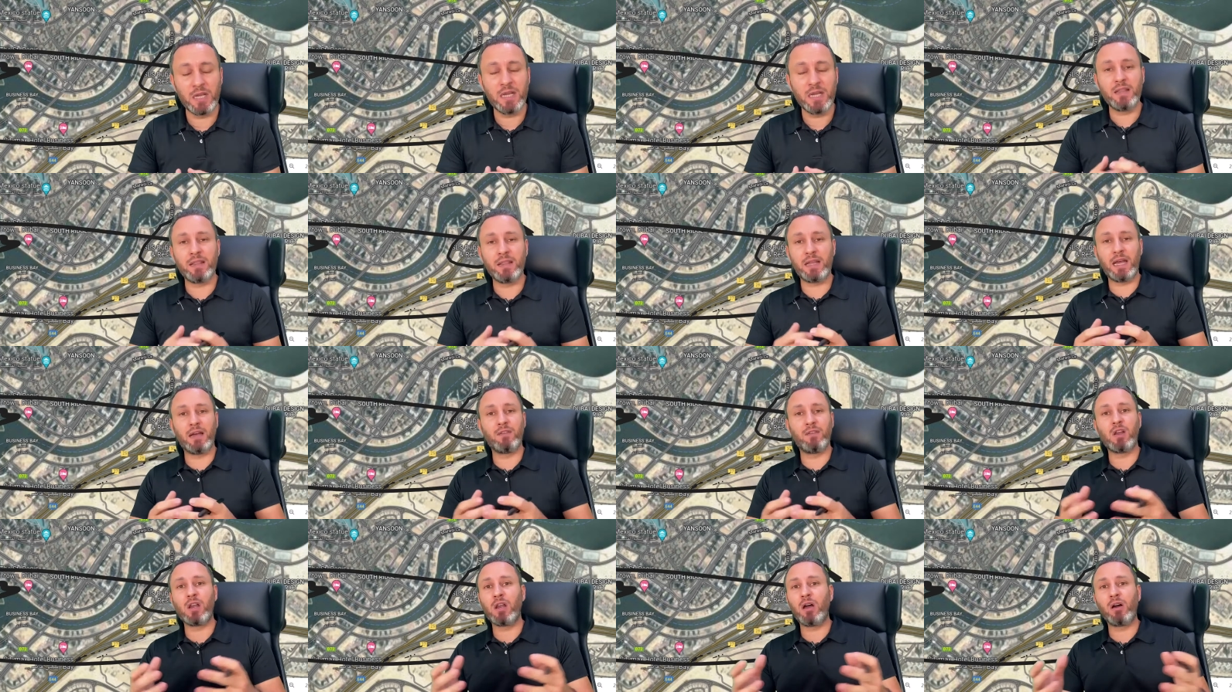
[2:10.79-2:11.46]
They
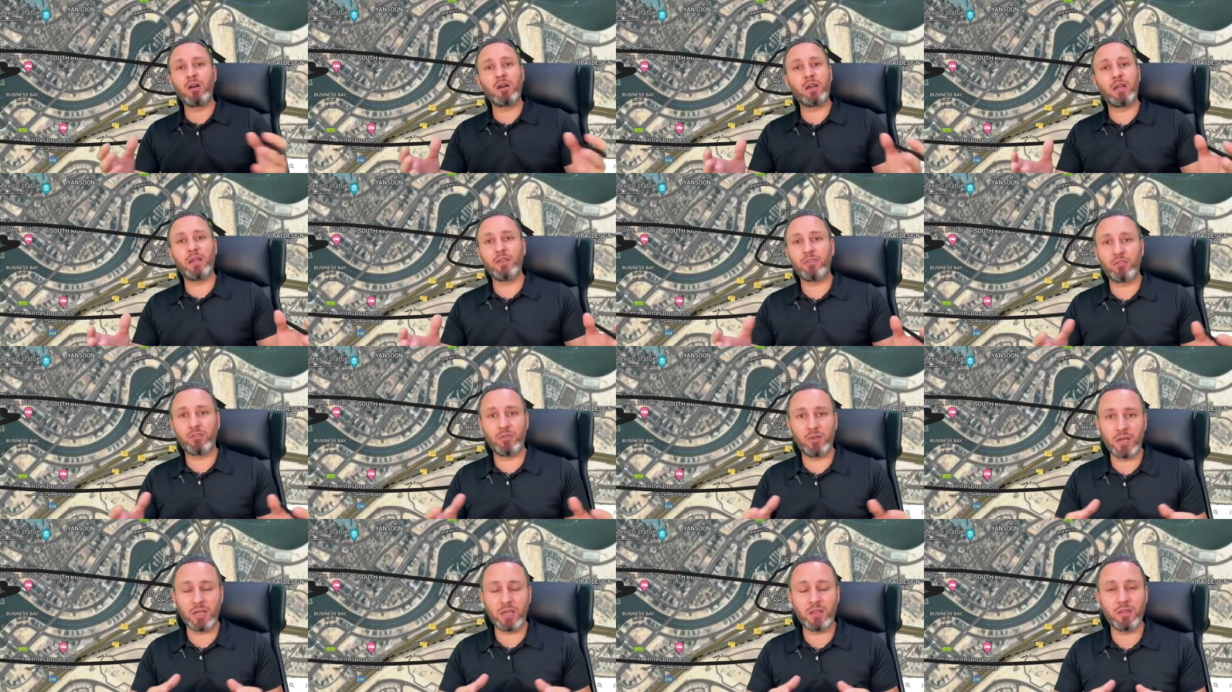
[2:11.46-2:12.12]
have a long
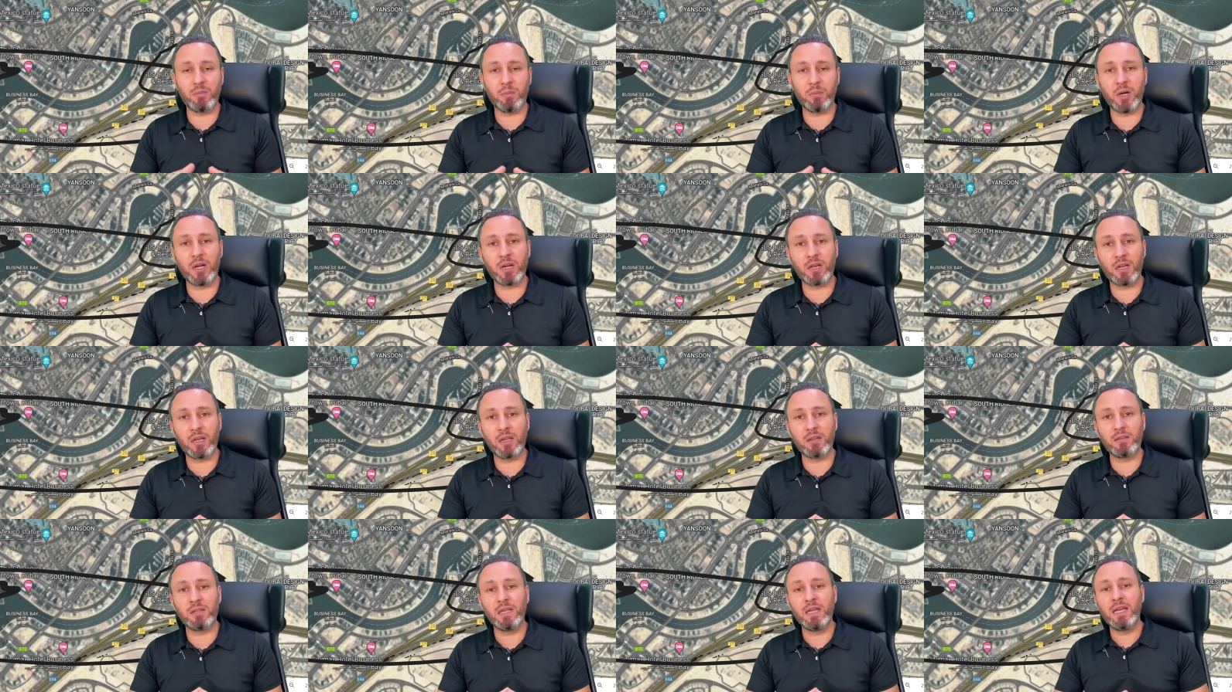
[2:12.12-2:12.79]
history in the
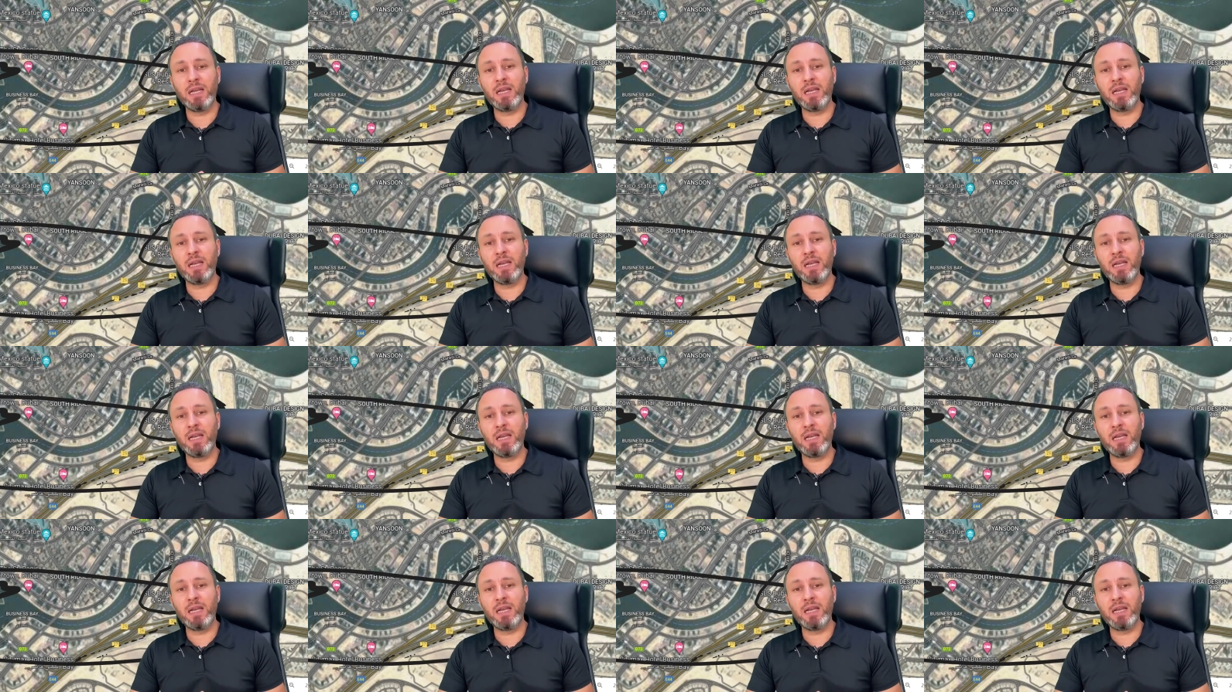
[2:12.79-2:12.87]
market.